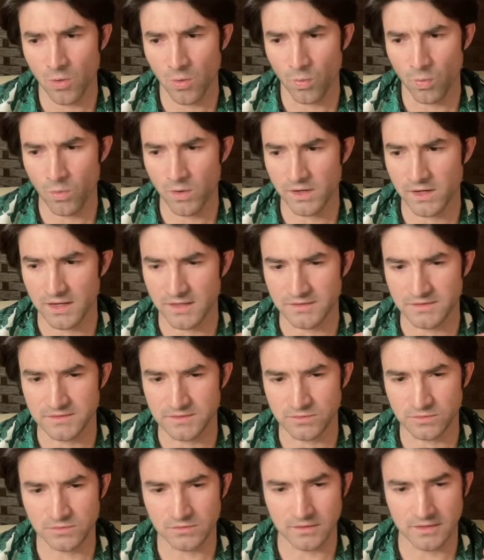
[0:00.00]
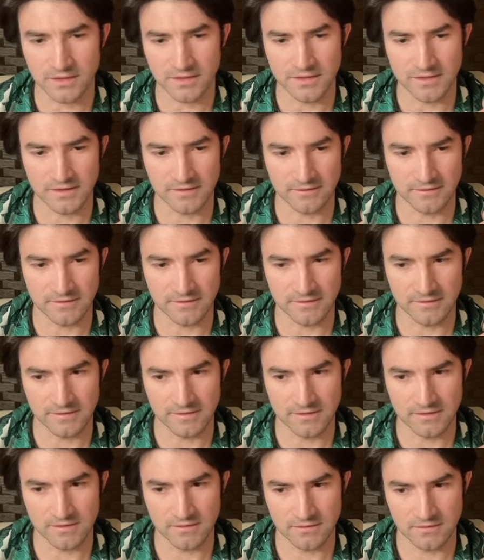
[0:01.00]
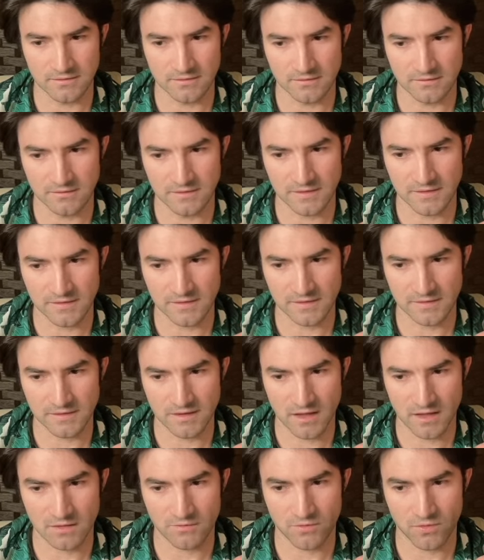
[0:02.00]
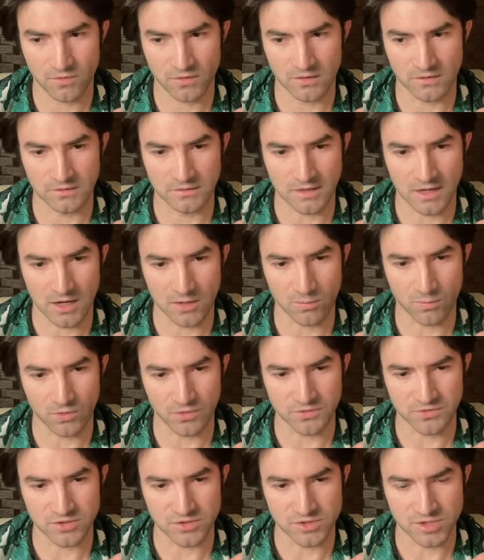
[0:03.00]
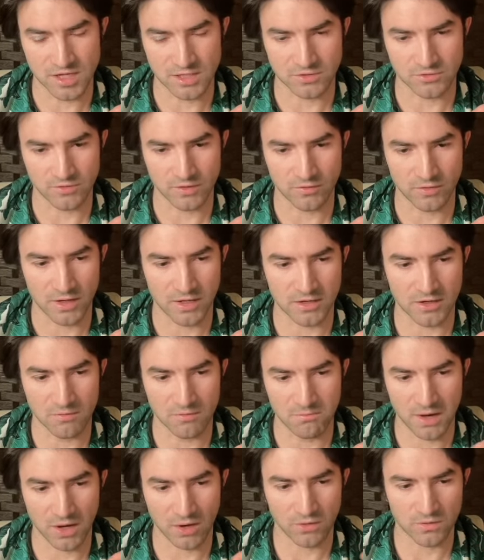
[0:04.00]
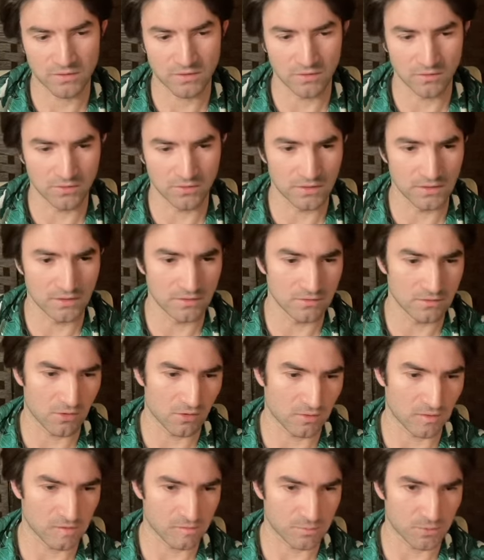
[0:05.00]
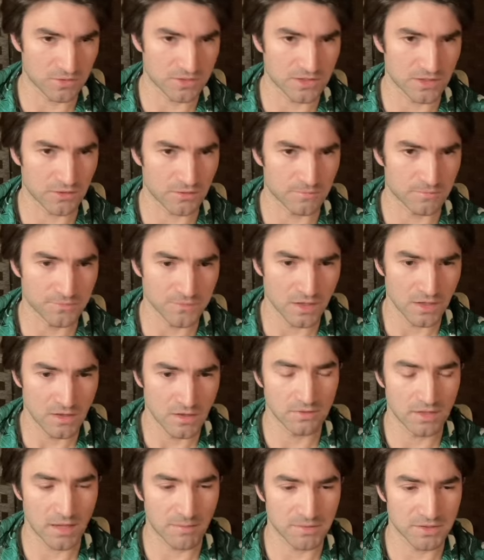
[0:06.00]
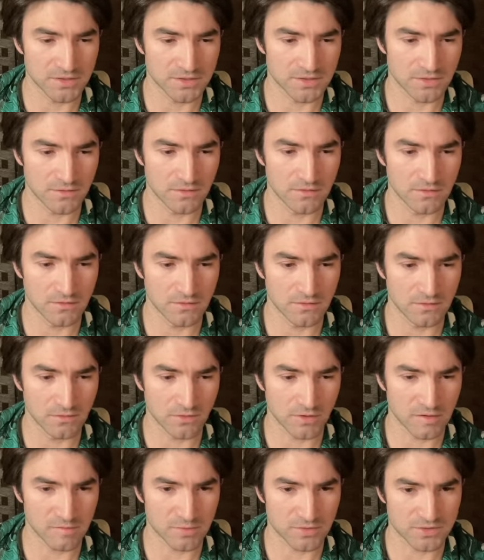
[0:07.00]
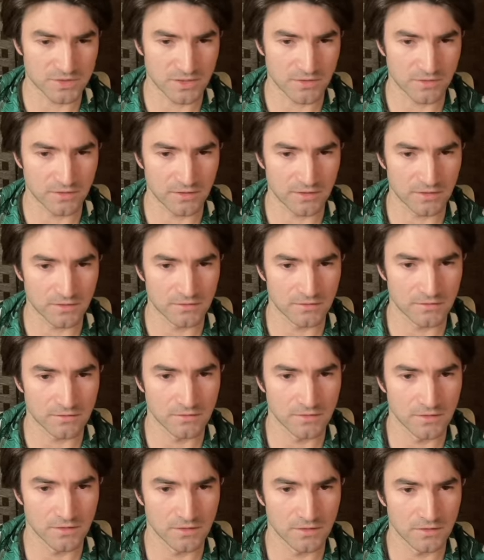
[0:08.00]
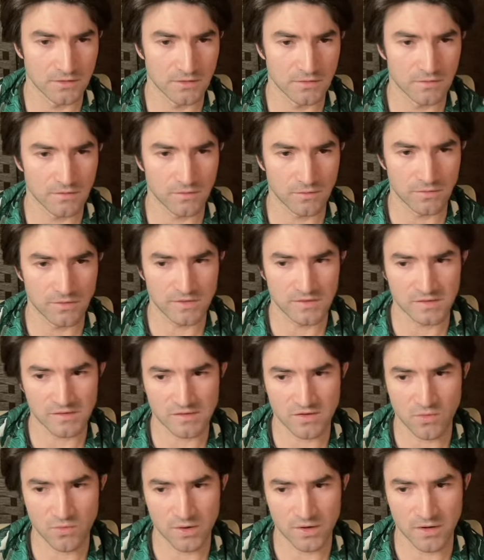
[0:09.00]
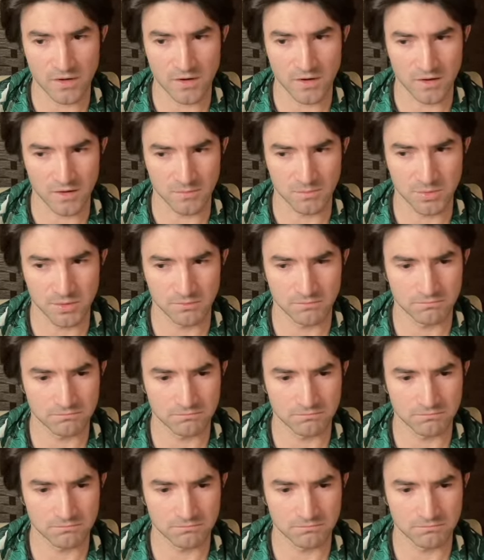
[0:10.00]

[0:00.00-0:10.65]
What I don't like is that this is kind of on a downward trajectory, right? Compared to the earnings per share. I'm going to show you the earnings per share again. So this is going up.